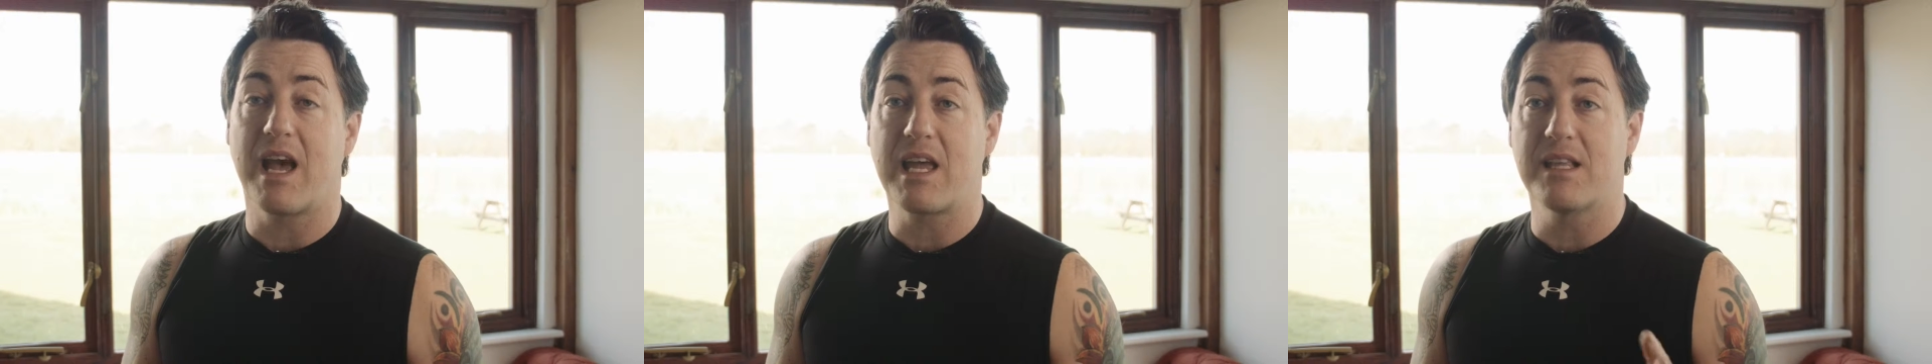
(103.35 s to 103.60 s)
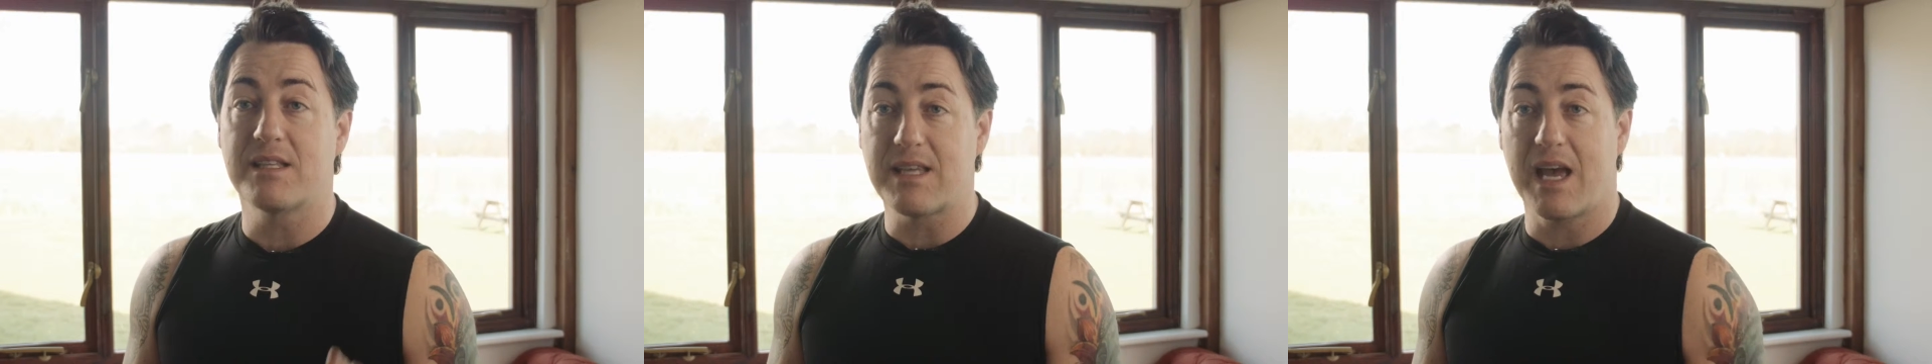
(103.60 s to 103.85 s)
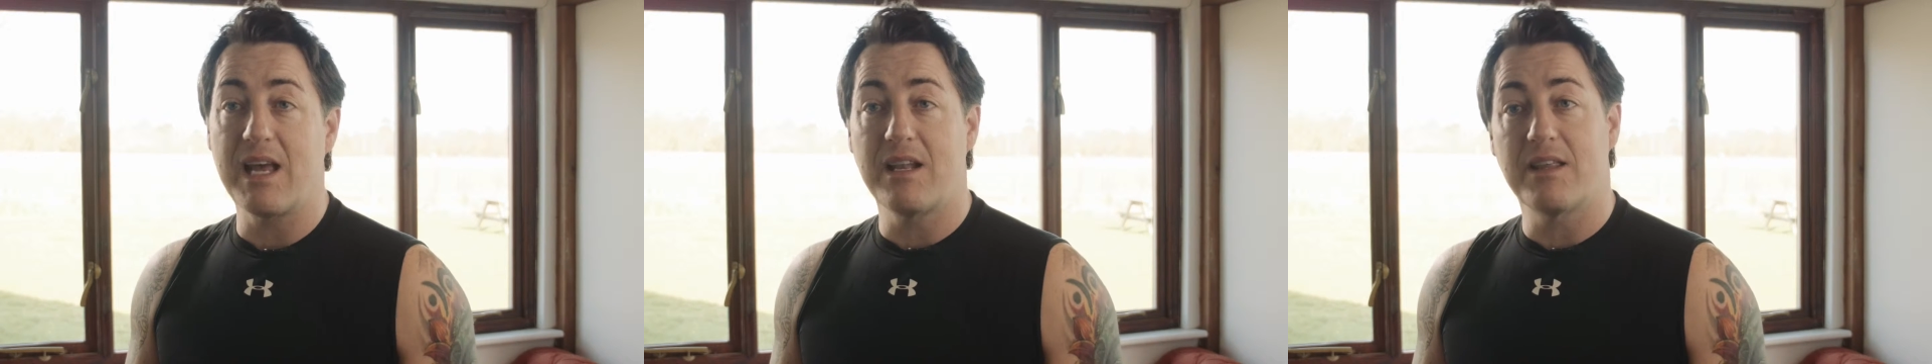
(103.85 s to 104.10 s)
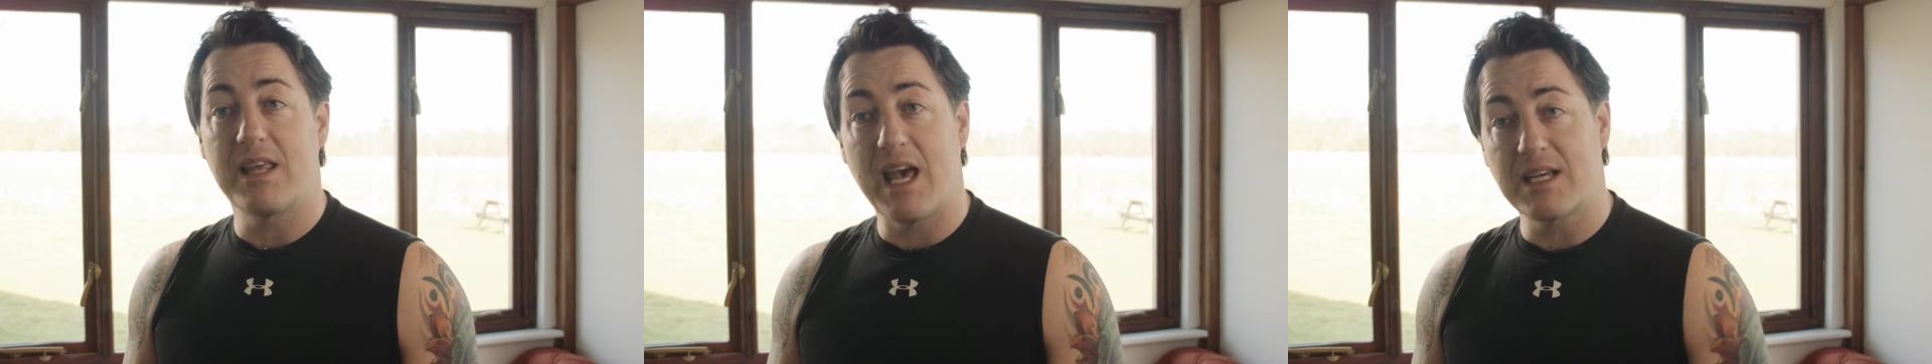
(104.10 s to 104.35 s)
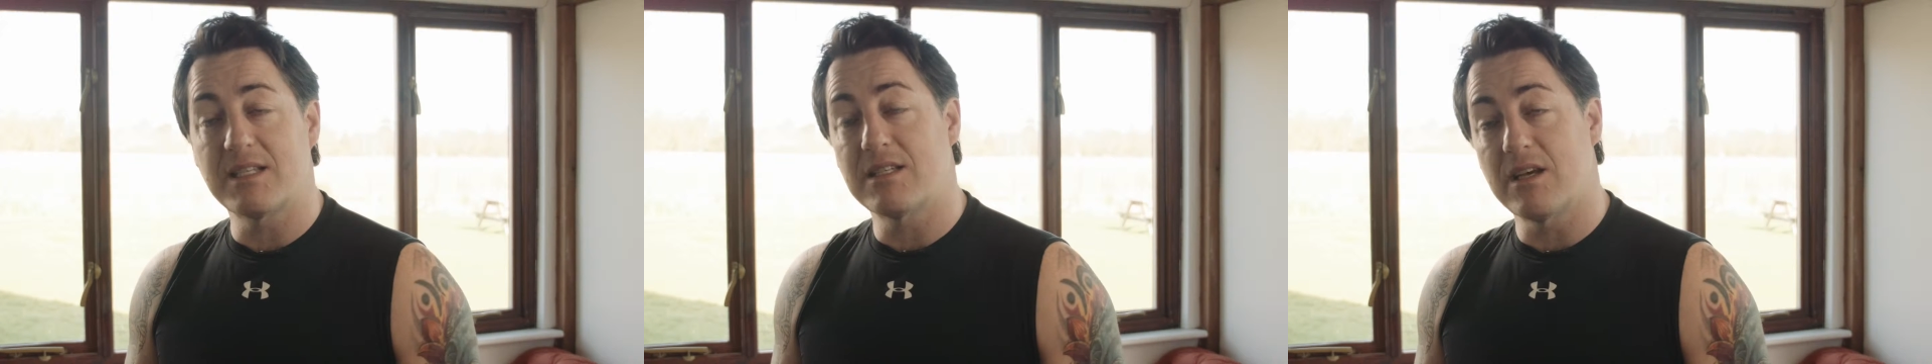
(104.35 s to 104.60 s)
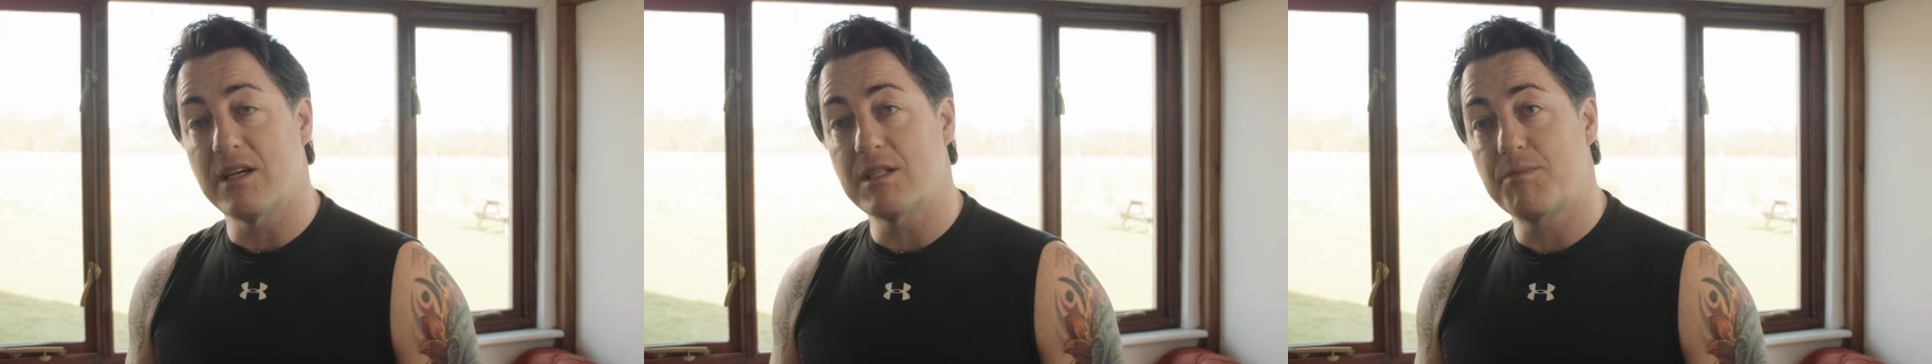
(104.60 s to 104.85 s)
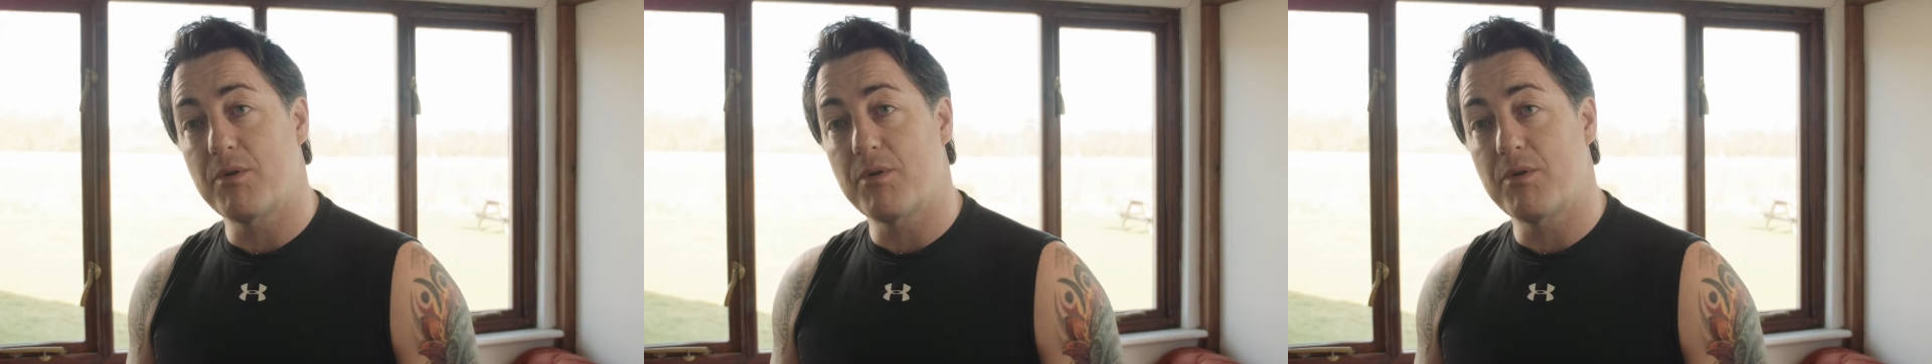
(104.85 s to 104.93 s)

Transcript: I can tailor the exercise